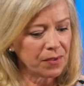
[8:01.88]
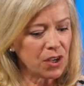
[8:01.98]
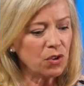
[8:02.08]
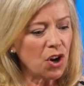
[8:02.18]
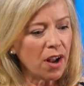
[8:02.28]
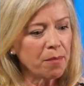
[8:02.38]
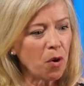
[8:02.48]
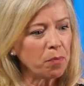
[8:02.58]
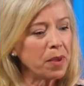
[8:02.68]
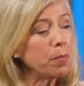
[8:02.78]
you talk
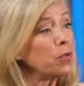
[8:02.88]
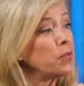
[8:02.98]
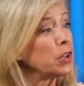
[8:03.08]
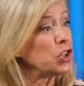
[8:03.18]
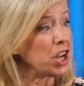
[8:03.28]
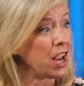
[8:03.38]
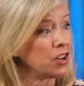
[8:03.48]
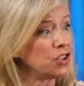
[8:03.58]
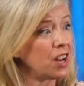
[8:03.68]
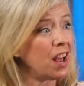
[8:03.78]
about people fear
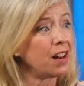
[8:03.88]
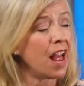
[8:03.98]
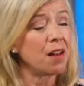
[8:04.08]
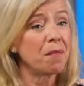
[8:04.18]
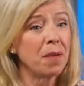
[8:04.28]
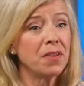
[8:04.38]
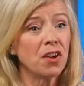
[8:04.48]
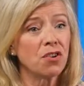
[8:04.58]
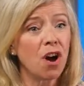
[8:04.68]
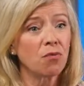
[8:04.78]
change and maybe
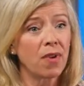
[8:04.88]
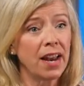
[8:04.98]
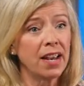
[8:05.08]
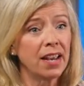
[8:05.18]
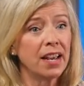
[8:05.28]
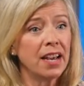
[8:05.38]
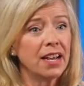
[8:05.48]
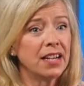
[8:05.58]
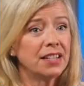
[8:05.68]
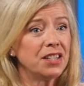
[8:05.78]
they're not ready
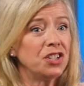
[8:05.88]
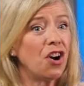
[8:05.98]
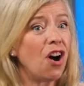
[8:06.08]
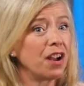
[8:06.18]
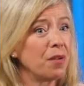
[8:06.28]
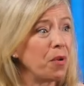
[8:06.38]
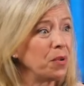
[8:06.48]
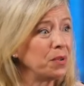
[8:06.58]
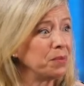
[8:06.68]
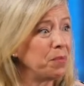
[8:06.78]
to talk
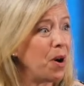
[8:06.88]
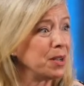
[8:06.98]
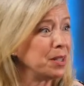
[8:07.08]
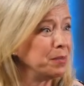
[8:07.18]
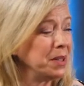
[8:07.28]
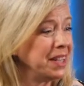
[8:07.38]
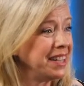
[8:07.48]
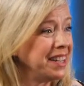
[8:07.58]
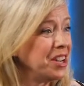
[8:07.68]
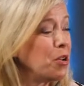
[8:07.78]
about possibly,